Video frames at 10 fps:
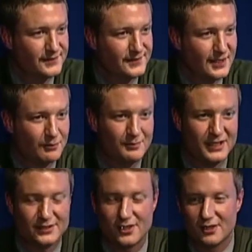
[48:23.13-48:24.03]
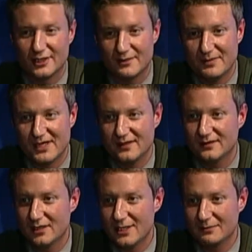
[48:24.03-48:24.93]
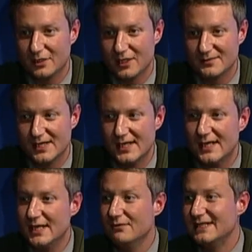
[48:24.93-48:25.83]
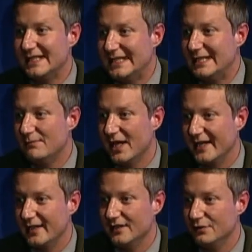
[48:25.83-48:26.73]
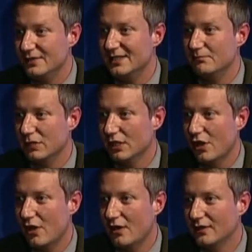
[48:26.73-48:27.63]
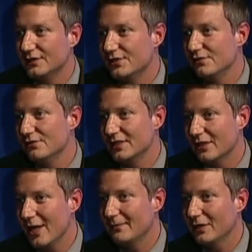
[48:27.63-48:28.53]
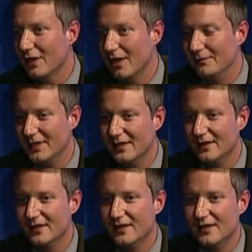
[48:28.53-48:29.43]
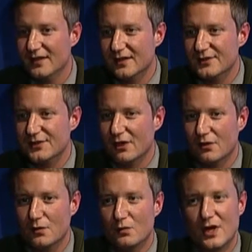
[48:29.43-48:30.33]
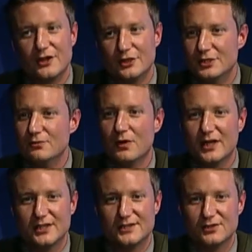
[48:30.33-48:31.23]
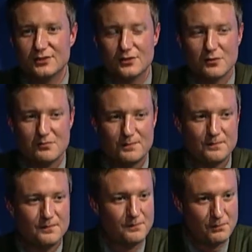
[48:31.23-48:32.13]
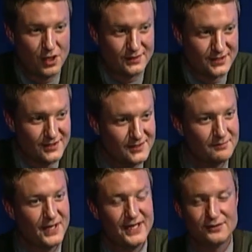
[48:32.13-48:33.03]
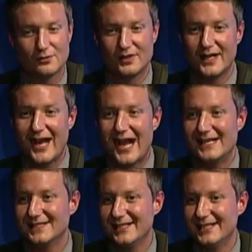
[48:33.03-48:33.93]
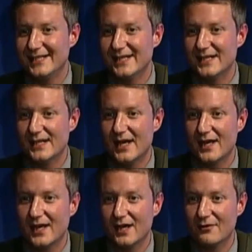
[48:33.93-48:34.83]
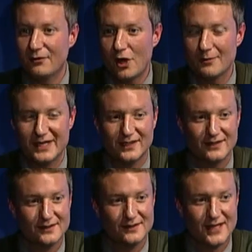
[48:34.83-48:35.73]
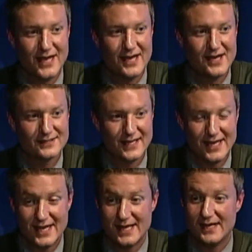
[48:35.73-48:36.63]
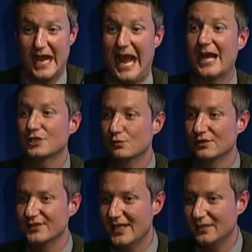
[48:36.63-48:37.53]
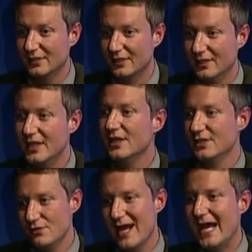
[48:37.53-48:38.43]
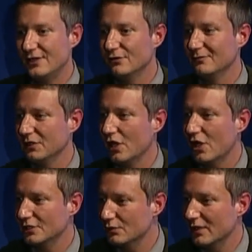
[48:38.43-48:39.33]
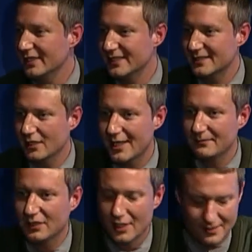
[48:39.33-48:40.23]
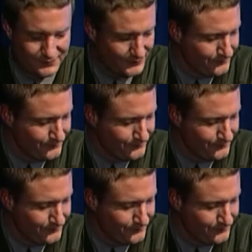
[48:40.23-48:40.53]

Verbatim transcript: that were being targeted by claim clubs, it was anybody who didn't belong to the claim club. So, whether you wanted to participate or not in uh, farming as a actual settler, you had to have belonged to one of these claim clubs.